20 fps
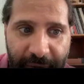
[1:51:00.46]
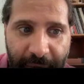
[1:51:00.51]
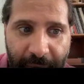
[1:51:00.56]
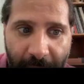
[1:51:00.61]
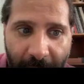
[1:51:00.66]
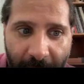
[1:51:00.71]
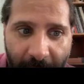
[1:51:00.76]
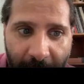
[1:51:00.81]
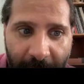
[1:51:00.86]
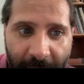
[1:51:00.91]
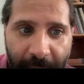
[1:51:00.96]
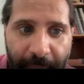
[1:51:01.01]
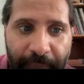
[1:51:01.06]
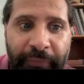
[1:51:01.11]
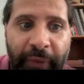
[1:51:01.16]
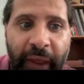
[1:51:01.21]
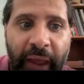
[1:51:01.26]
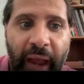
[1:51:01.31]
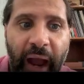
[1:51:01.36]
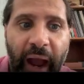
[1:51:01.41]
chroma,
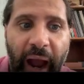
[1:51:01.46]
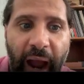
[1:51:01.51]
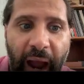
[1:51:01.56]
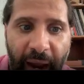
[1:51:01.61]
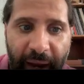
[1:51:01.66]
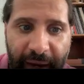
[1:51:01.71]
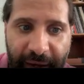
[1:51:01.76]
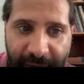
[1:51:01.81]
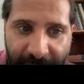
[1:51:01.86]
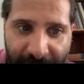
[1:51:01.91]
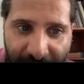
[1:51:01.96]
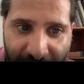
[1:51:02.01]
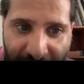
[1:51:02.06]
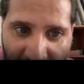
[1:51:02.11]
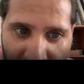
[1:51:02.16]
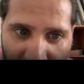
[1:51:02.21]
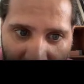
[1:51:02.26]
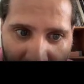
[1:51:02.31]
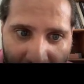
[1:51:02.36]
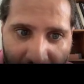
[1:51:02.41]
higher
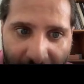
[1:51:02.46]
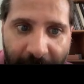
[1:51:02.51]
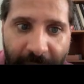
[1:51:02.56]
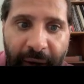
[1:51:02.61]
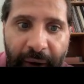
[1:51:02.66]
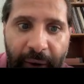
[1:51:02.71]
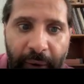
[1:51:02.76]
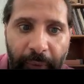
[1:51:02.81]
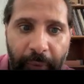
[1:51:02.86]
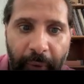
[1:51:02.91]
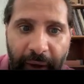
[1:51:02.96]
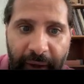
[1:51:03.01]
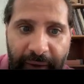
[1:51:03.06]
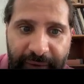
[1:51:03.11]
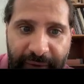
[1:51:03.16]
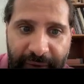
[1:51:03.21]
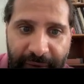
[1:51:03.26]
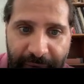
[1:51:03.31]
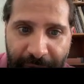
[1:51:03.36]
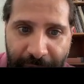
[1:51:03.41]
value,
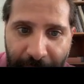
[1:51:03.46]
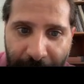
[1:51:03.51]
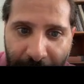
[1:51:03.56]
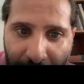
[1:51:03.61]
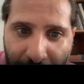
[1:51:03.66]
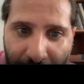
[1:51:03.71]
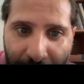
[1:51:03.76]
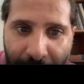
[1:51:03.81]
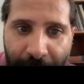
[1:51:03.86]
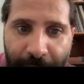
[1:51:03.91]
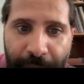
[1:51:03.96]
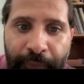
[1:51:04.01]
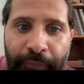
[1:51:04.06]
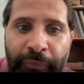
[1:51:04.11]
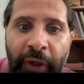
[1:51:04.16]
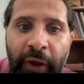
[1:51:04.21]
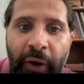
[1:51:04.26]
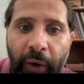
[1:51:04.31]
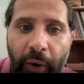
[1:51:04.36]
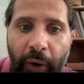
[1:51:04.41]
rather hue,
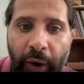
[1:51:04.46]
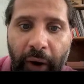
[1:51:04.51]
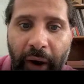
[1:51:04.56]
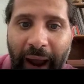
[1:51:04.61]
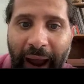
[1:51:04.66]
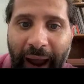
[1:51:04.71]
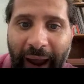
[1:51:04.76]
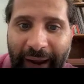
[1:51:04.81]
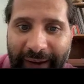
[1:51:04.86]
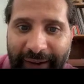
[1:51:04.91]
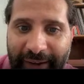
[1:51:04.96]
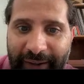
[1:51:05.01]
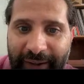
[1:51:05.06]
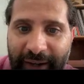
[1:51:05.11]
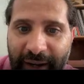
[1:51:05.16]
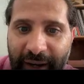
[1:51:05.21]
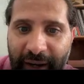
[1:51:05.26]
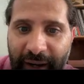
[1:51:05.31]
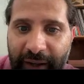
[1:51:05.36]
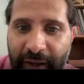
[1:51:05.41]
or higher
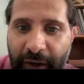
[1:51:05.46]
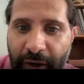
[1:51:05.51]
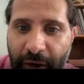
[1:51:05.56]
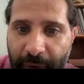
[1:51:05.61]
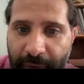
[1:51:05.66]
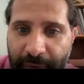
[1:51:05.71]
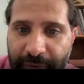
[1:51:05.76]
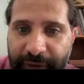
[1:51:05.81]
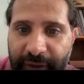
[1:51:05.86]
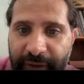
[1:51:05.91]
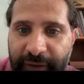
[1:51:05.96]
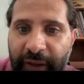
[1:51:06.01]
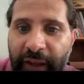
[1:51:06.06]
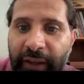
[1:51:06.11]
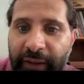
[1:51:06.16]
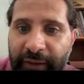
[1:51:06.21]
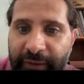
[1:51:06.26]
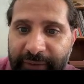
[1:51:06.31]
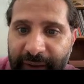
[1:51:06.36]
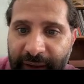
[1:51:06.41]
clay content
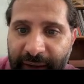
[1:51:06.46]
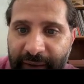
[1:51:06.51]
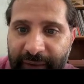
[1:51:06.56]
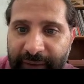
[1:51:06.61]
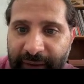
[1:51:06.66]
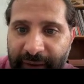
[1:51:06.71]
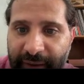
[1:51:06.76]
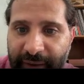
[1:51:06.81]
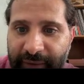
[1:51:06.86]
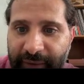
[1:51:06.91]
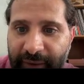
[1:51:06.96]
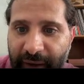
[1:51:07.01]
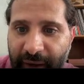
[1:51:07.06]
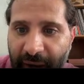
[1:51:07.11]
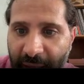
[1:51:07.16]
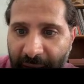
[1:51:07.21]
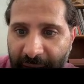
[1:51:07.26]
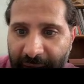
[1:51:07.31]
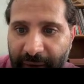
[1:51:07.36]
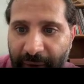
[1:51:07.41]
than the
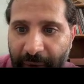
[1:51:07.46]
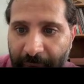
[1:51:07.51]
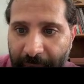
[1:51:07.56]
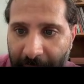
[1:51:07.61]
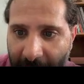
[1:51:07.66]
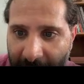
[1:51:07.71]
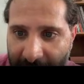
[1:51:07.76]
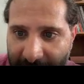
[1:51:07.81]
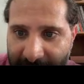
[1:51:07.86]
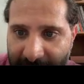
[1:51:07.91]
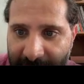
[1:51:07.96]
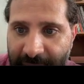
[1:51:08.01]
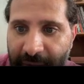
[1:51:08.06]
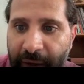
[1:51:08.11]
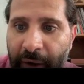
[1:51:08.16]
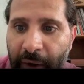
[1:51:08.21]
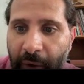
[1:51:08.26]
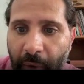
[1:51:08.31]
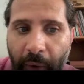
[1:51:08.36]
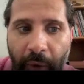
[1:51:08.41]
underlying horizon
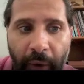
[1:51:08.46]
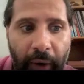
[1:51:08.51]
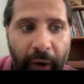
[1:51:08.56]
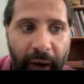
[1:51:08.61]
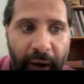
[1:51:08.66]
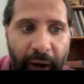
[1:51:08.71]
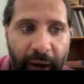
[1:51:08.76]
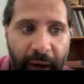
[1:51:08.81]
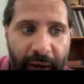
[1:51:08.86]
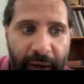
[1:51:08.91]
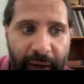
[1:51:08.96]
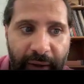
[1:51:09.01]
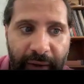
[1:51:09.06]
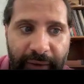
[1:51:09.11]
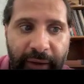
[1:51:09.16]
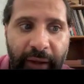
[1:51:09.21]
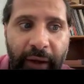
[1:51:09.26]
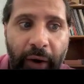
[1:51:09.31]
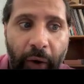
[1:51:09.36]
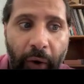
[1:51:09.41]
or
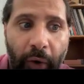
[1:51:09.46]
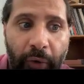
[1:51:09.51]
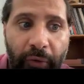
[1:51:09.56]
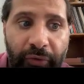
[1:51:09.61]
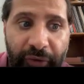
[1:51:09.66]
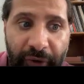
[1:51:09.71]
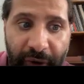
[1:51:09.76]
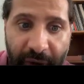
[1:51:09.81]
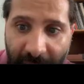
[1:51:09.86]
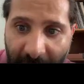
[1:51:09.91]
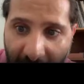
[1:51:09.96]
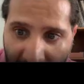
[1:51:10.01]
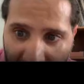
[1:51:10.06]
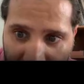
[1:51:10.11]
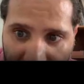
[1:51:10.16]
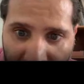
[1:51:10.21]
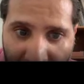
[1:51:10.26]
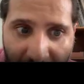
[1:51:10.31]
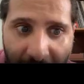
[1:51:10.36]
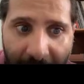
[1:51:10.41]
an
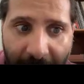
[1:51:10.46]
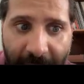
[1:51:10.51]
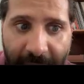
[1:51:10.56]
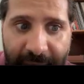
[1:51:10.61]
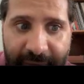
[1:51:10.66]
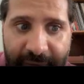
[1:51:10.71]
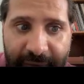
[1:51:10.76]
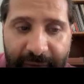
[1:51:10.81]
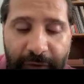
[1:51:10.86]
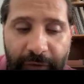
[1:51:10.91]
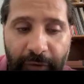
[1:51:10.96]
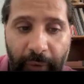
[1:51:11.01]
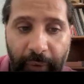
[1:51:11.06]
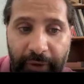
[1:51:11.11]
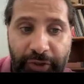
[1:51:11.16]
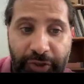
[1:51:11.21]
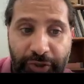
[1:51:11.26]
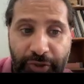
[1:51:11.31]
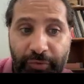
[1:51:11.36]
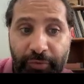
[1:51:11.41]
overlying horizon. So I
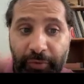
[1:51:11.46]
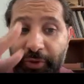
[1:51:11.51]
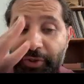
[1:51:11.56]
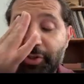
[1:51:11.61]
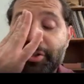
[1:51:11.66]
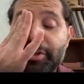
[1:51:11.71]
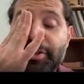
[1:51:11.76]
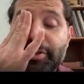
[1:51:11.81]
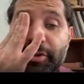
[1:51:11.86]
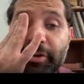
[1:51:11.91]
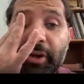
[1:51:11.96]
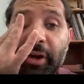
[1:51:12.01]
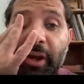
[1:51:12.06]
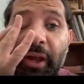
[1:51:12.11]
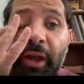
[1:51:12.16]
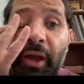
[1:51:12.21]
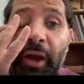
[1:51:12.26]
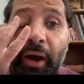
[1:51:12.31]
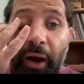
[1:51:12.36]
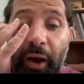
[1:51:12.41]
should register
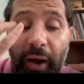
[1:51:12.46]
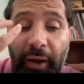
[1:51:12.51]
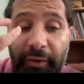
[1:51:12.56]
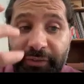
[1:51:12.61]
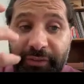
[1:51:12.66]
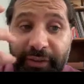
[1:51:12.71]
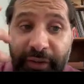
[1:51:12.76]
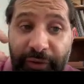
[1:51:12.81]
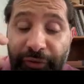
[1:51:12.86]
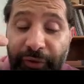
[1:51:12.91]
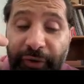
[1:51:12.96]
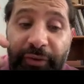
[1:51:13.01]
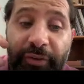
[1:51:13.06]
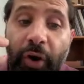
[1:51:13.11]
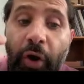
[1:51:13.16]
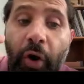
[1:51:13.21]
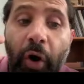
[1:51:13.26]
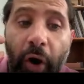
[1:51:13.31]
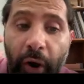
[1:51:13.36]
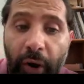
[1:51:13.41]
a different
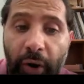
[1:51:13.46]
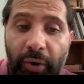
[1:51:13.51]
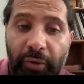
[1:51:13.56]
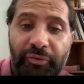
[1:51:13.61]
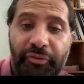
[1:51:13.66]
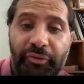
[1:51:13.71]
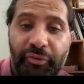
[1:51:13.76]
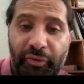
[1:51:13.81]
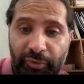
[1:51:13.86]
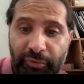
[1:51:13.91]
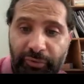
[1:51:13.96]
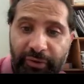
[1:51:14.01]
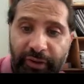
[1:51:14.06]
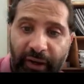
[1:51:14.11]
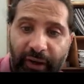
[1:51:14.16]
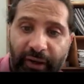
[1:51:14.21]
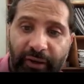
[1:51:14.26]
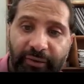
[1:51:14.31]
color from the